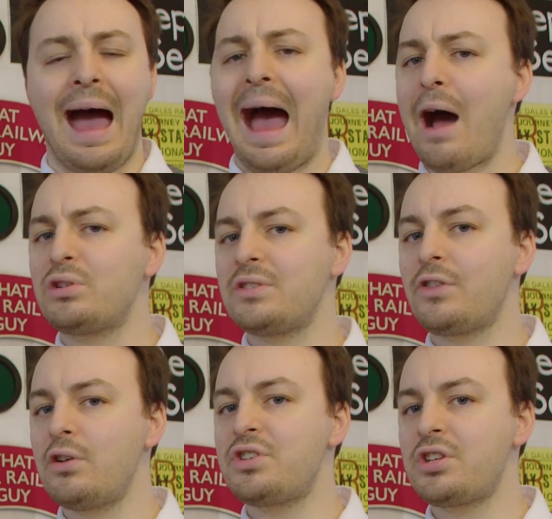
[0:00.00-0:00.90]
Out of
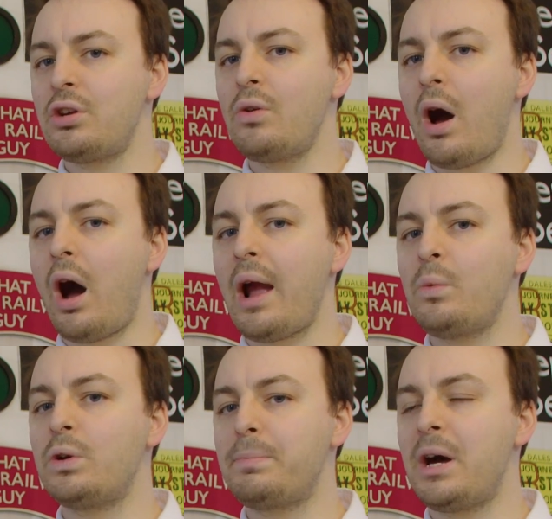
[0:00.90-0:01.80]
those two, I
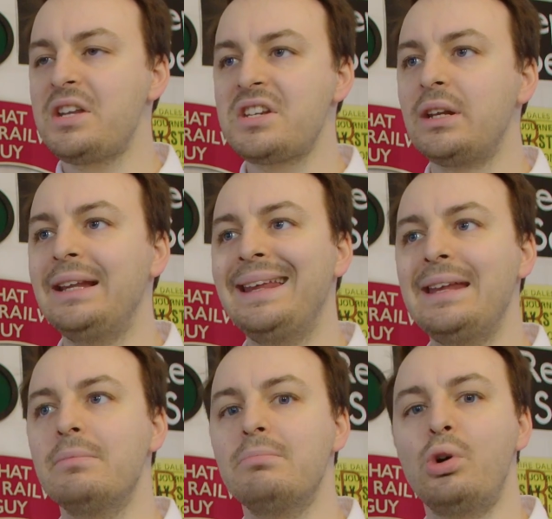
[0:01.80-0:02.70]
would personally
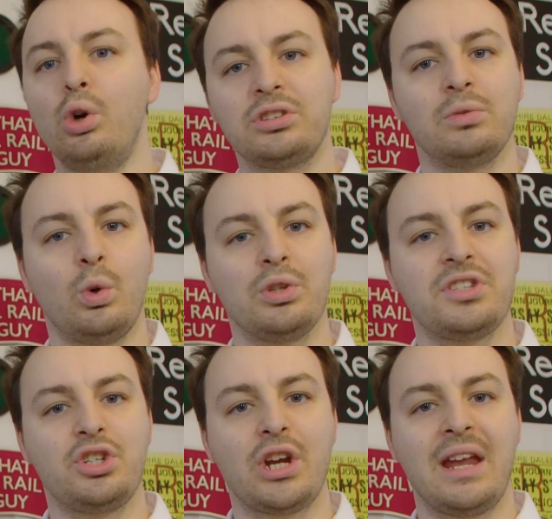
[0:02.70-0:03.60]
lean more towards
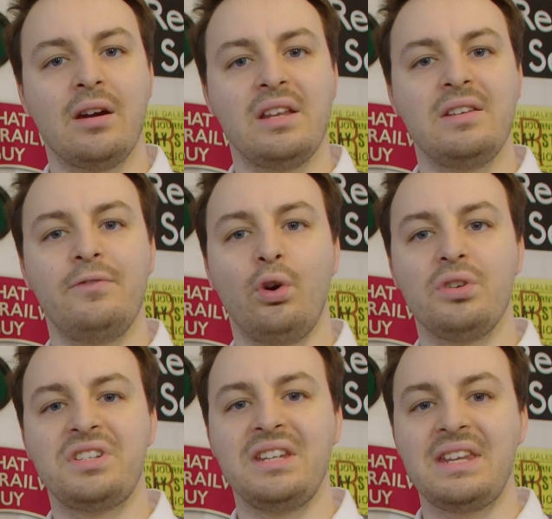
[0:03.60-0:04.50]
the
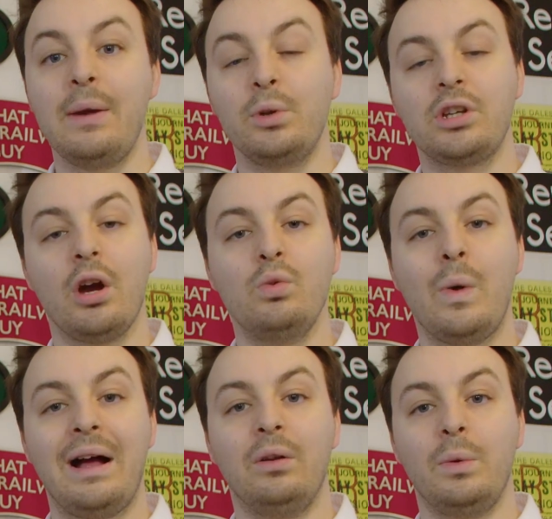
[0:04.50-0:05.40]
J94 since it would go
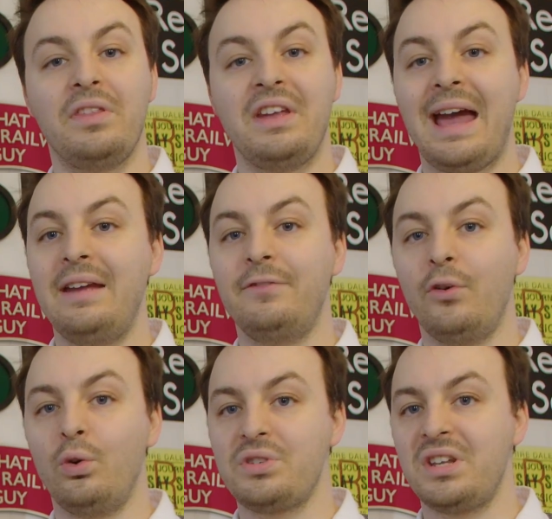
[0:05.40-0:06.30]
well with the
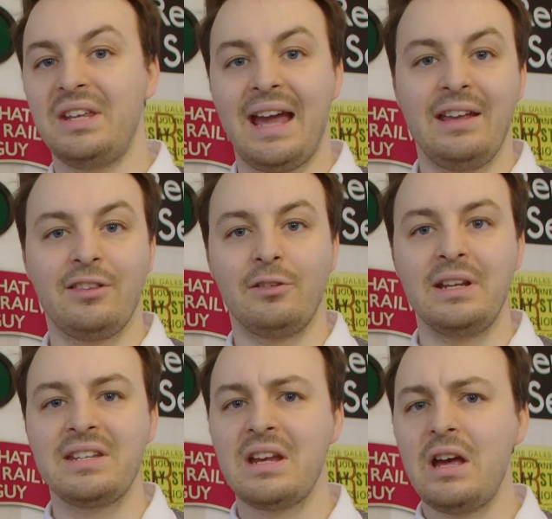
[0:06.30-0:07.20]
A4s and the
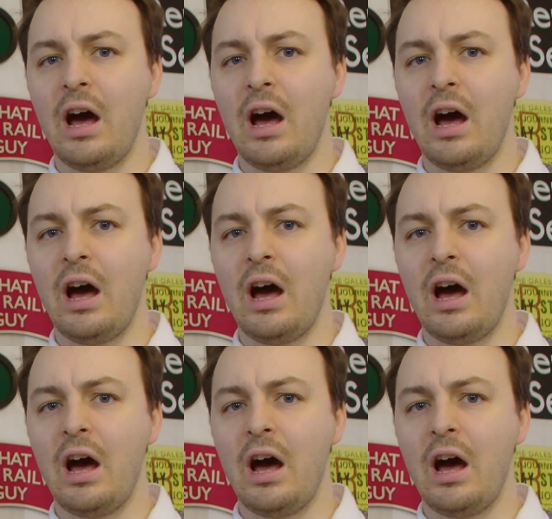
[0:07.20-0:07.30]
A3s.